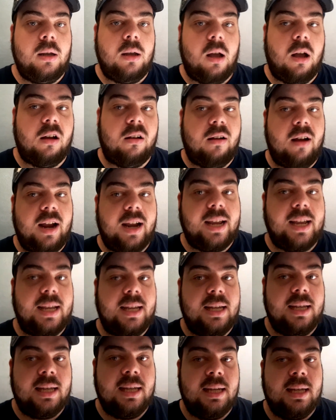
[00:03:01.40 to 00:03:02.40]
Alright?
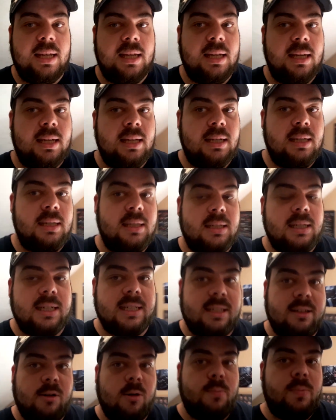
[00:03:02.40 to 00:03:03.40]

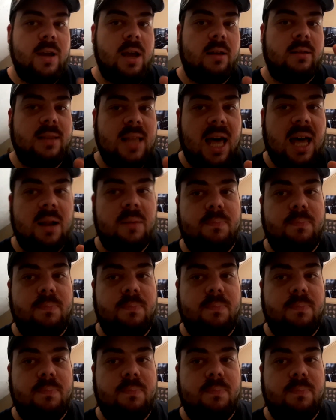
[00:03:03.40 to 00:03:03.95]
Because there would be a lot